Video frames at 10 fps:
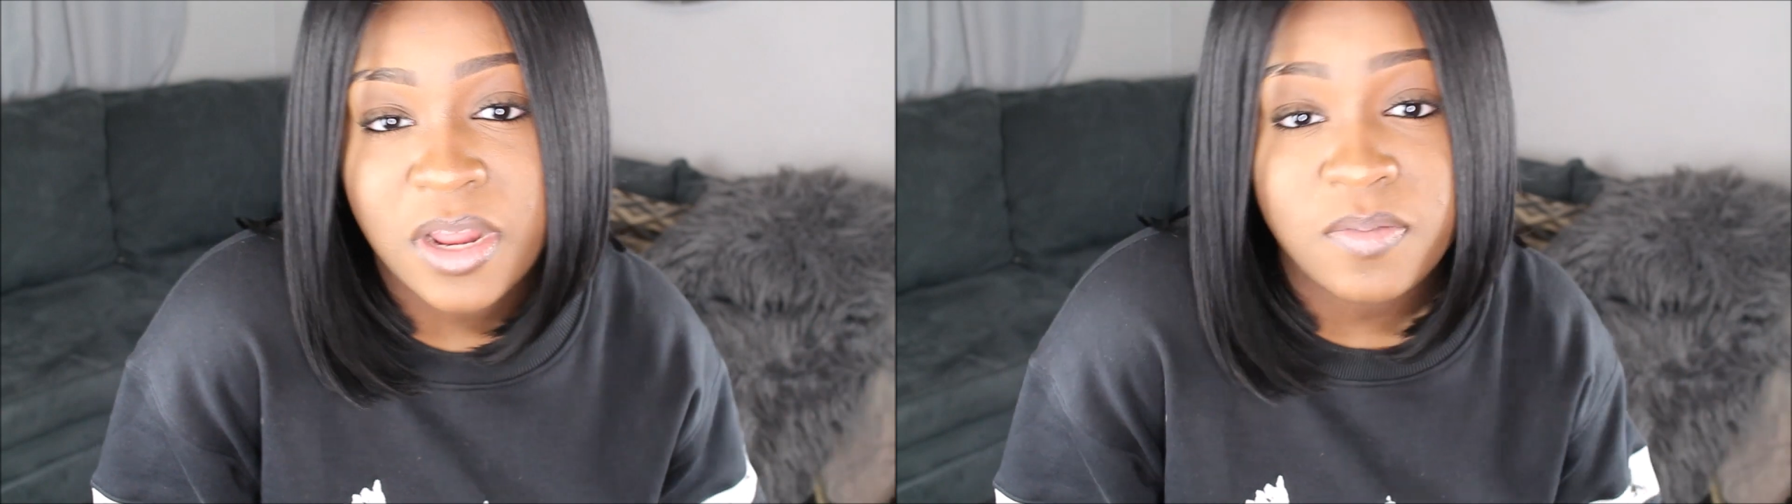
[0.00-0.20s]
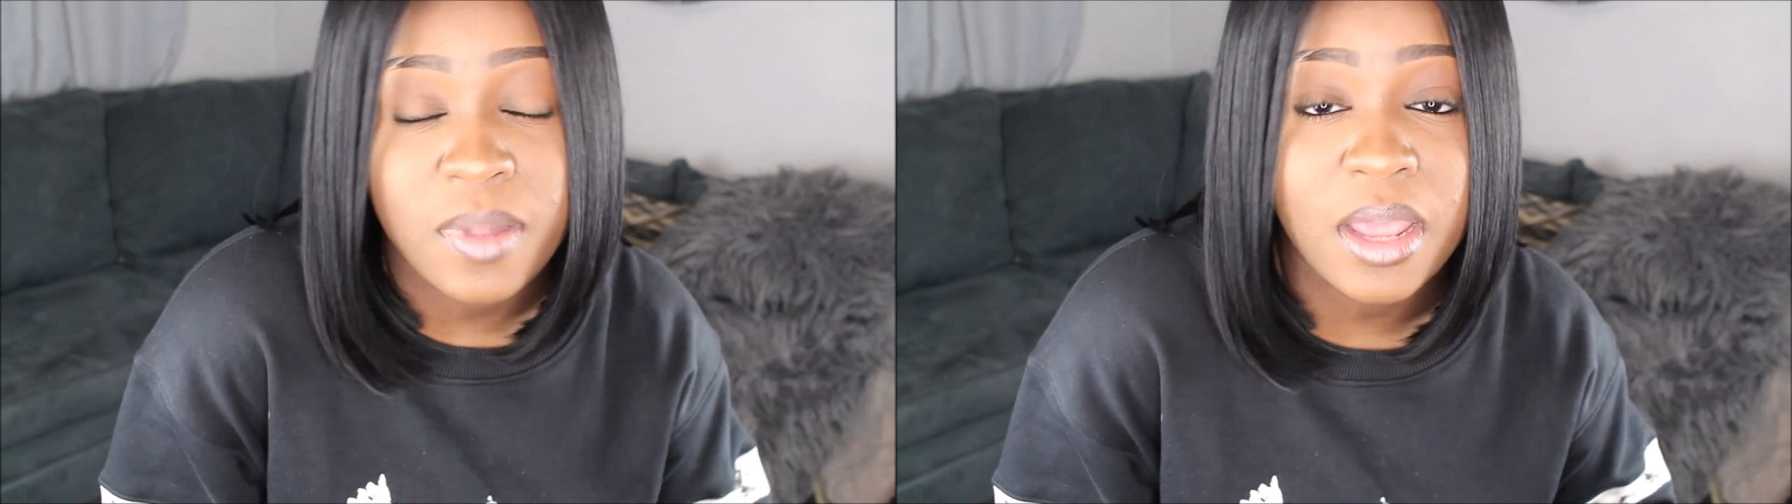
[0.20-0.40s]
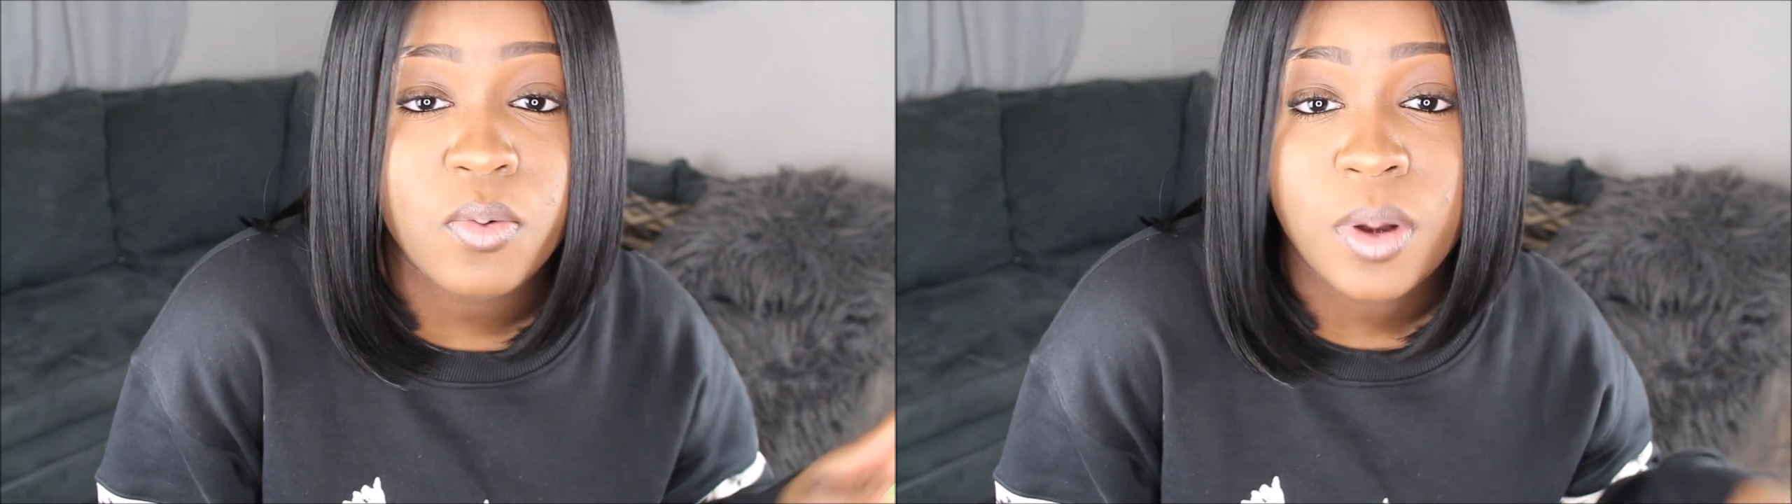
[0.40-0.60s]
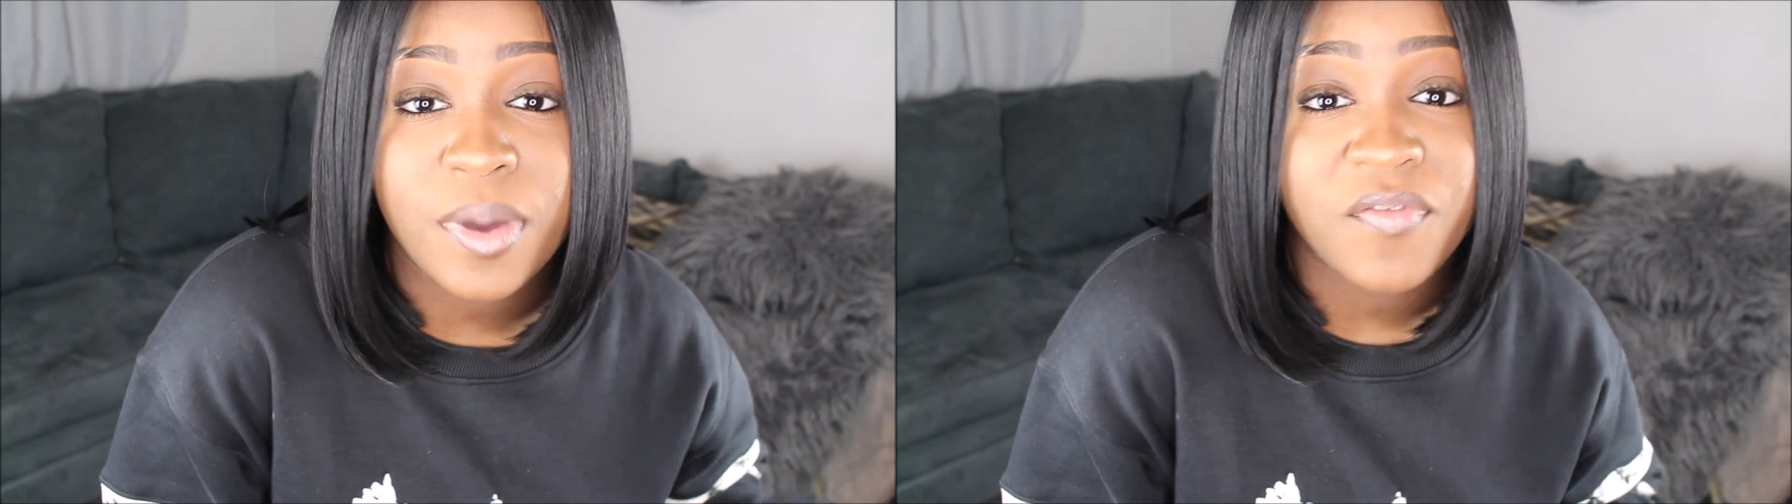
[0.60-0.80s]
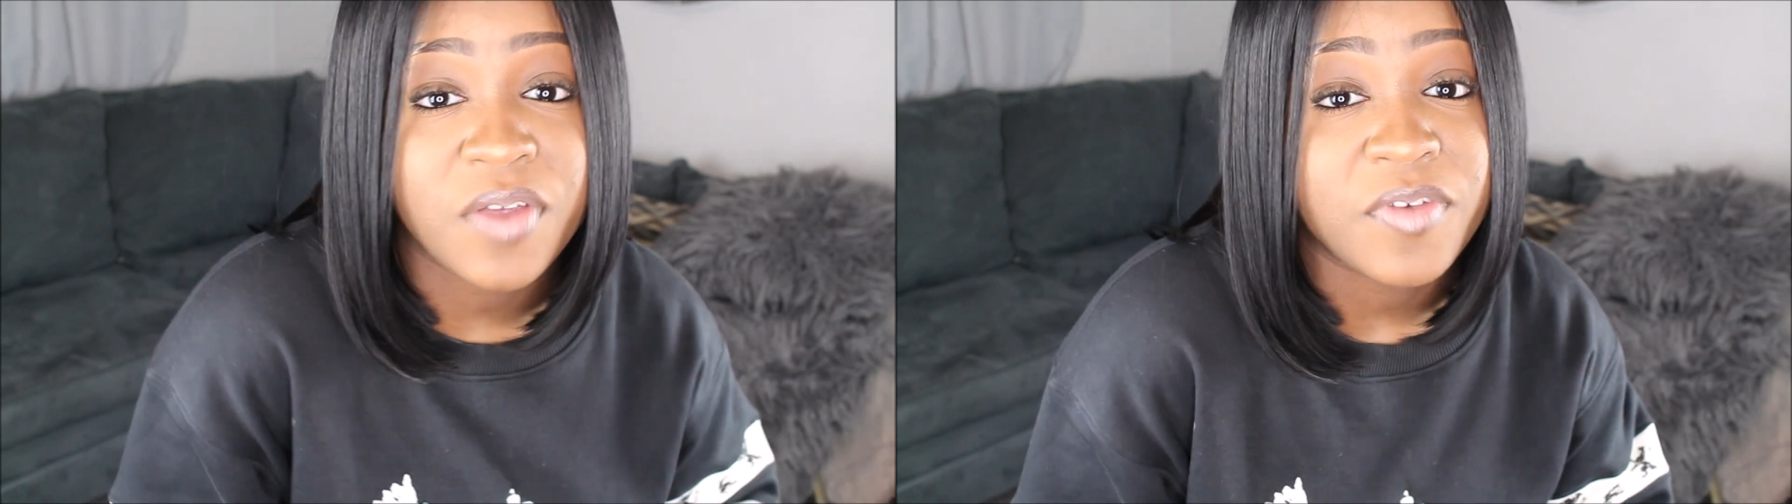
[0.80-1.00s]
that's like one of
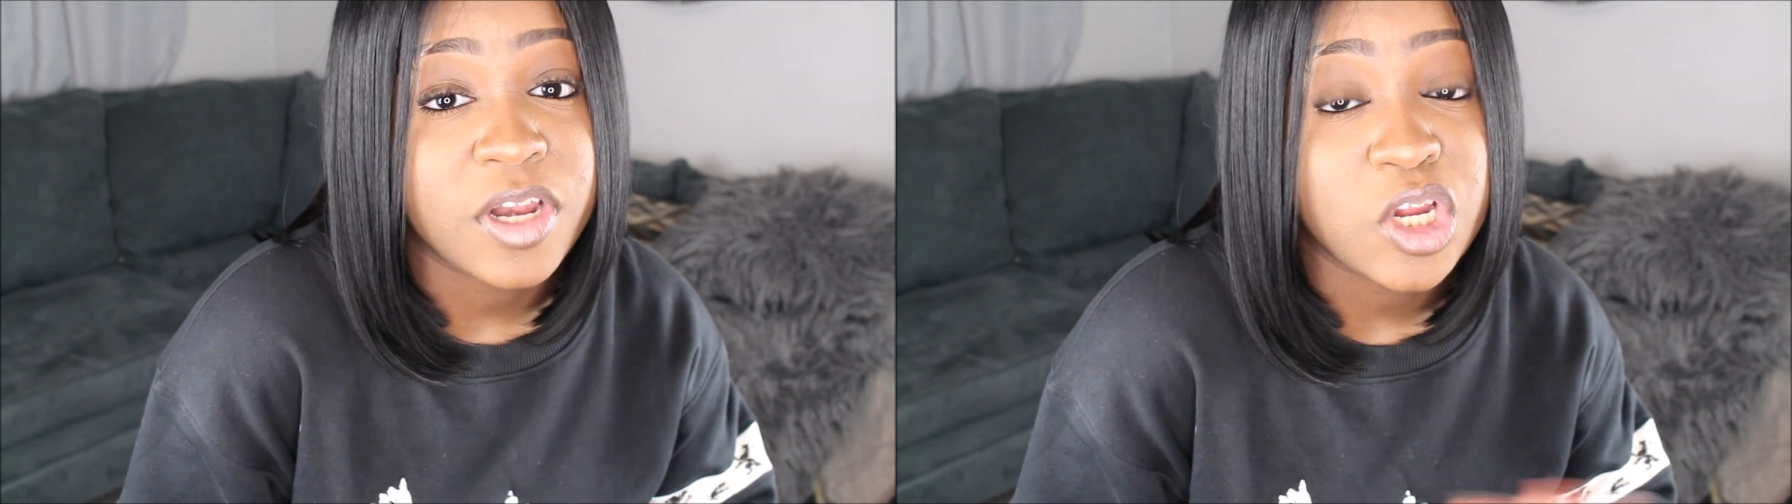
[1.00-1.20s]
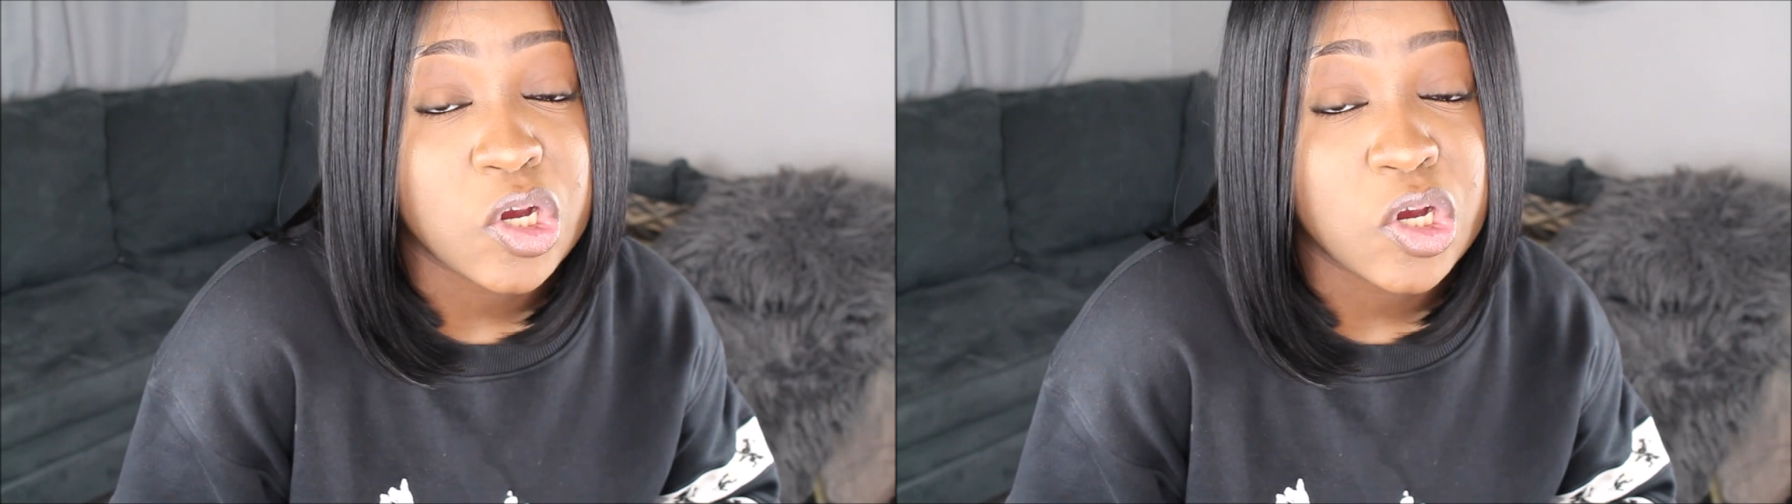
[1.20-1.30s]
my favorite